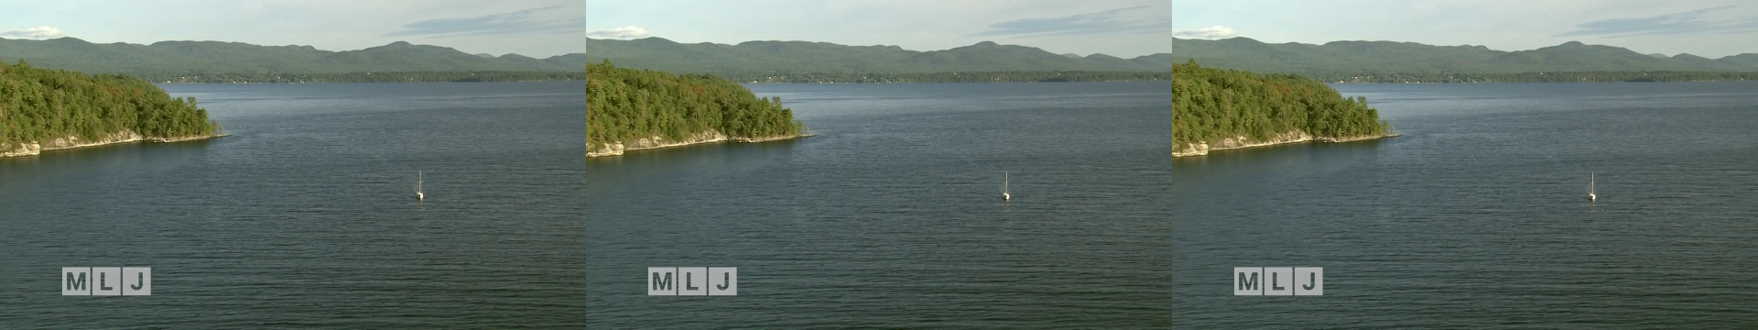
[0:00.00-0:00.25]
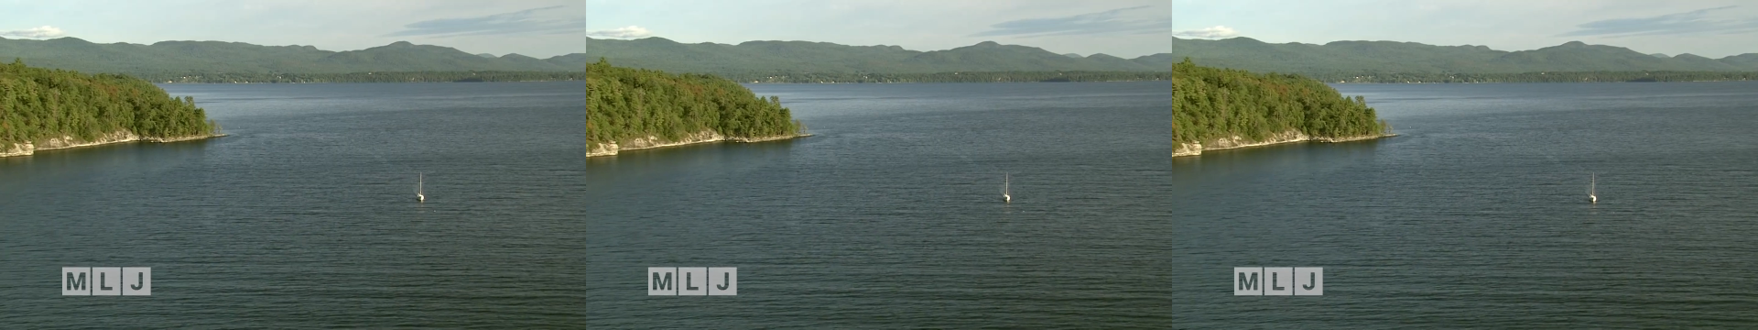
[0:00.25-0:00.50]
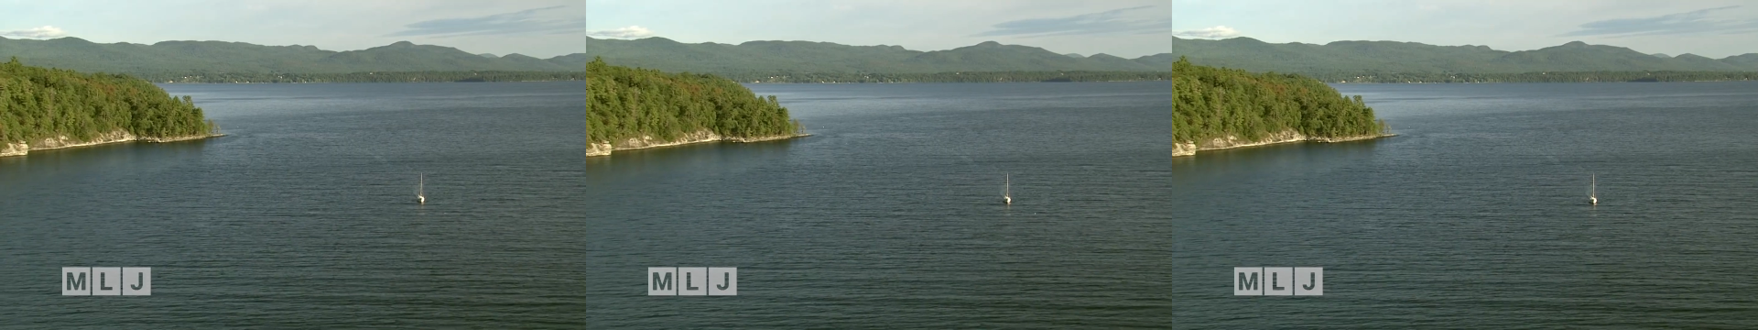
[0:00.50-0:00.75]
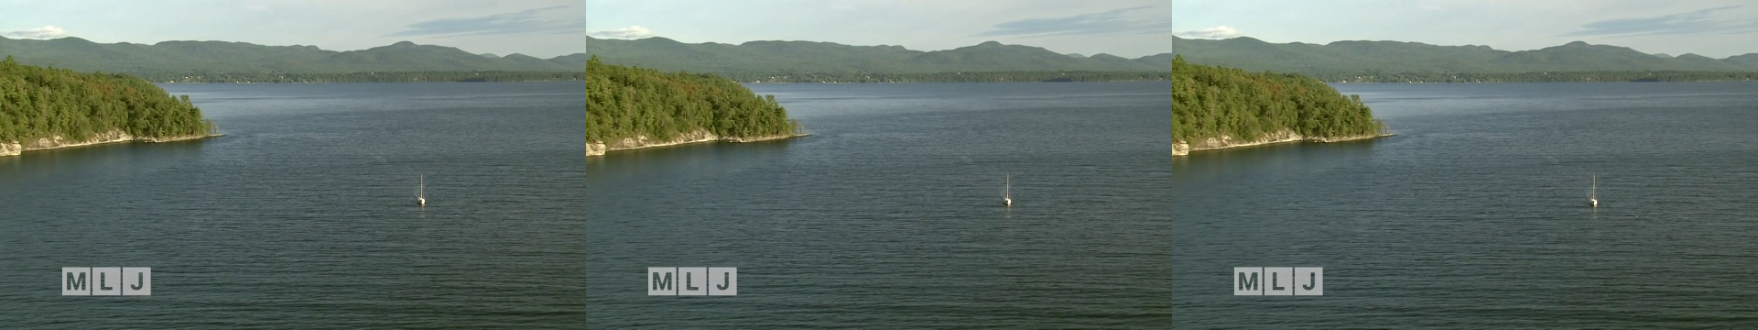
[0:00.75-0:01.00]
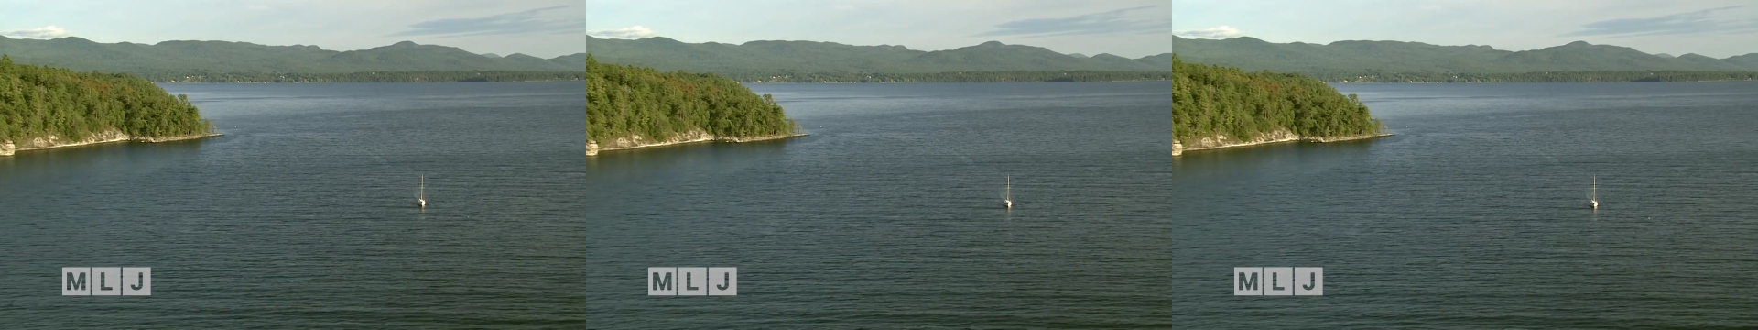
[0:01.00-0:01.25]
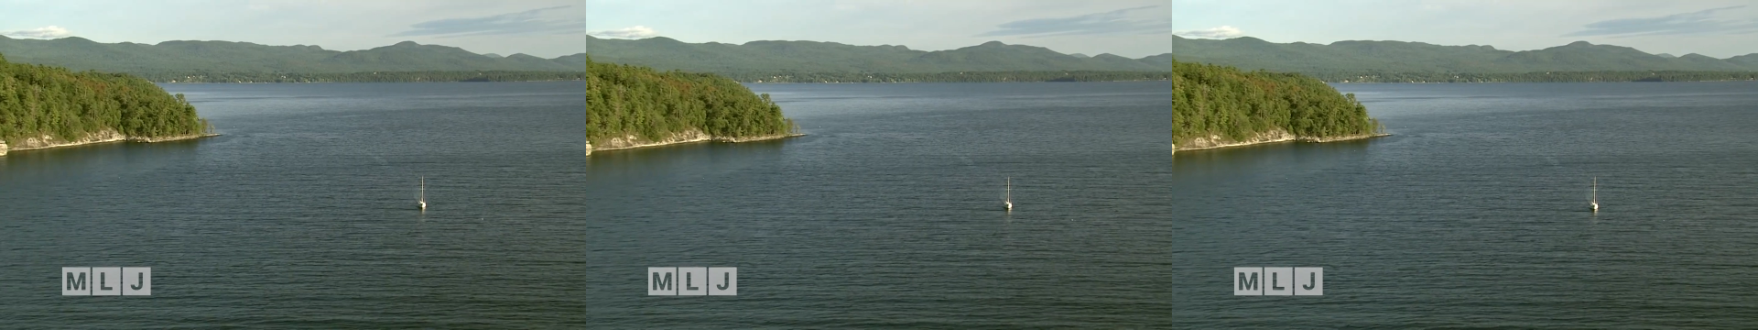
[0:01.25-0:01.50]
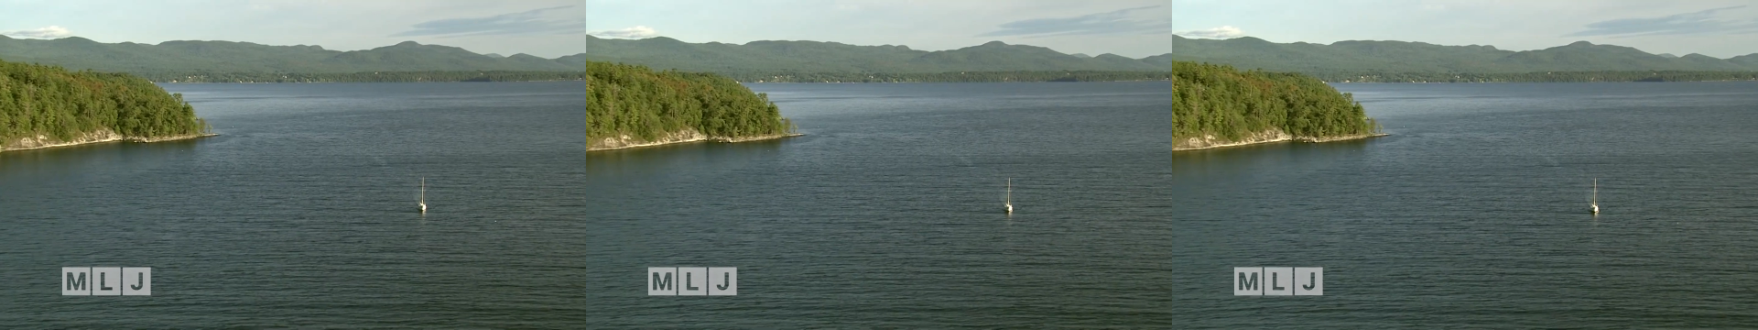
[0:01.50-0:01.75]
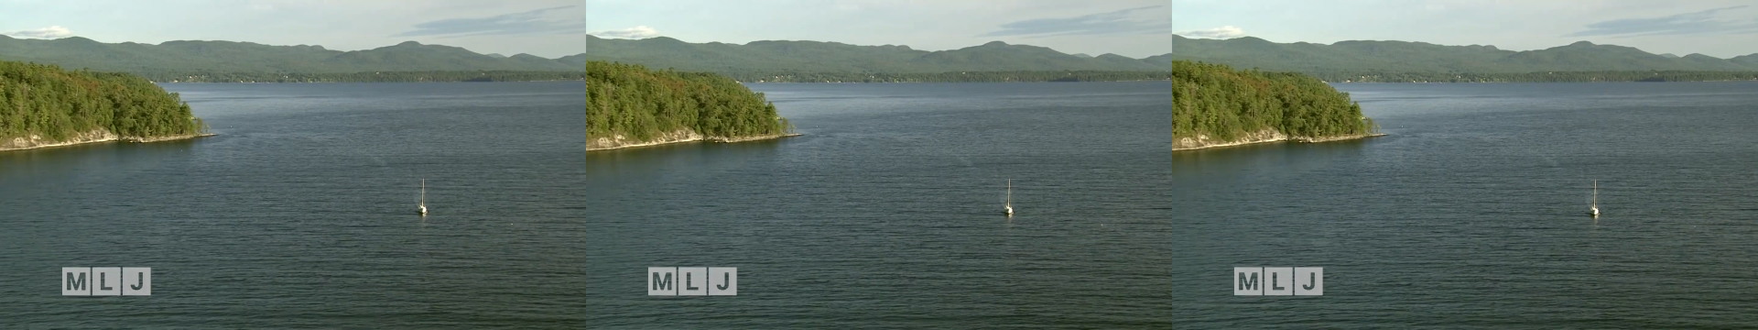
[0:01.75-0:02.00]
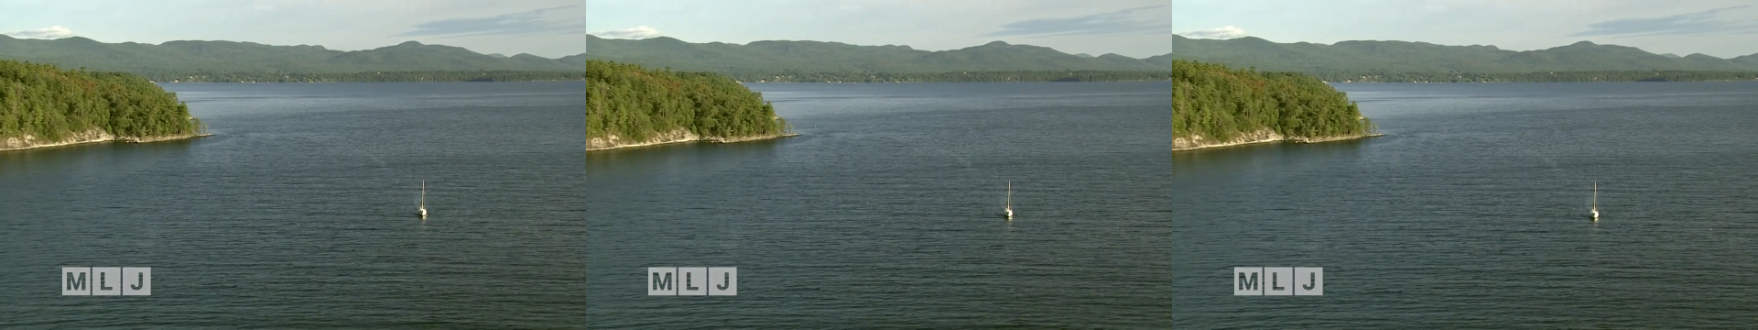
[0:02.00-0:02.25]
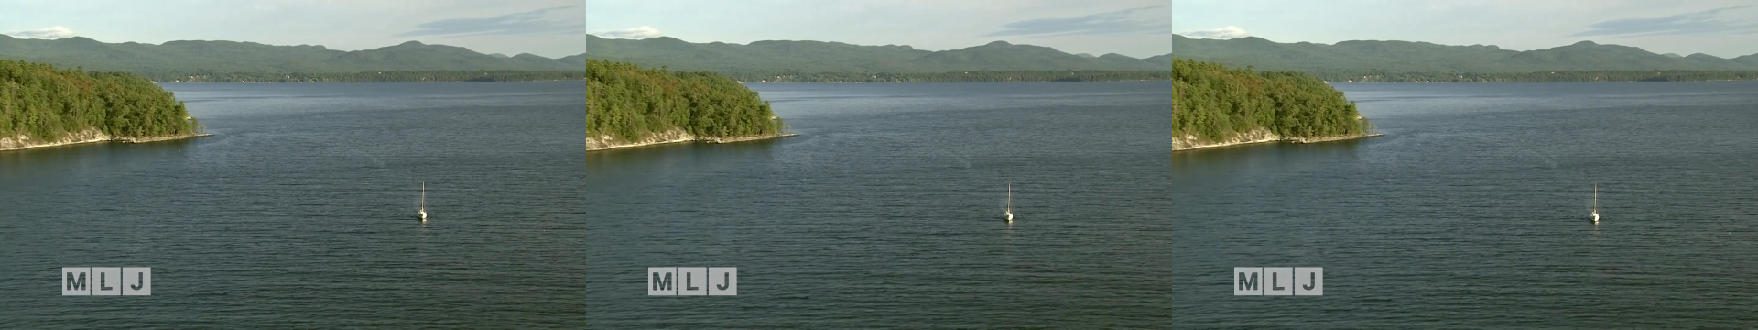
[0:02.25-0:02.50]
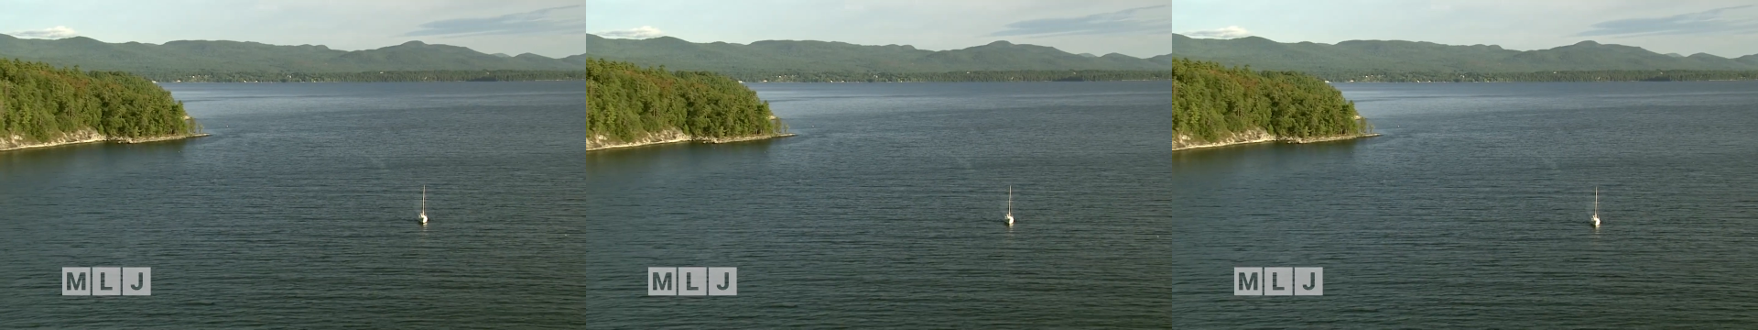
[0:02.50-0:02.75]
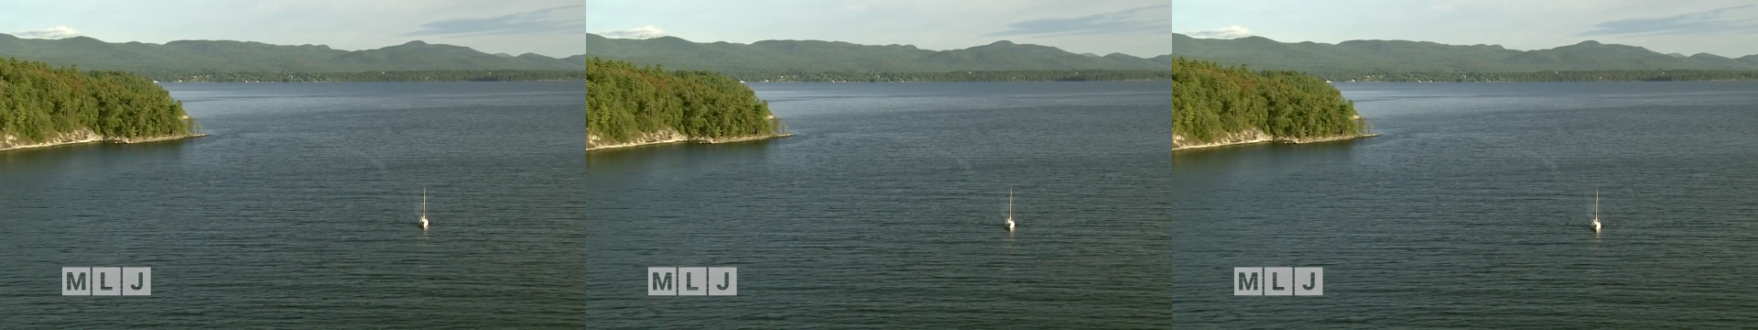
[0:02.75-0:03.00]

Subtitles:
[unreadable: no face in view]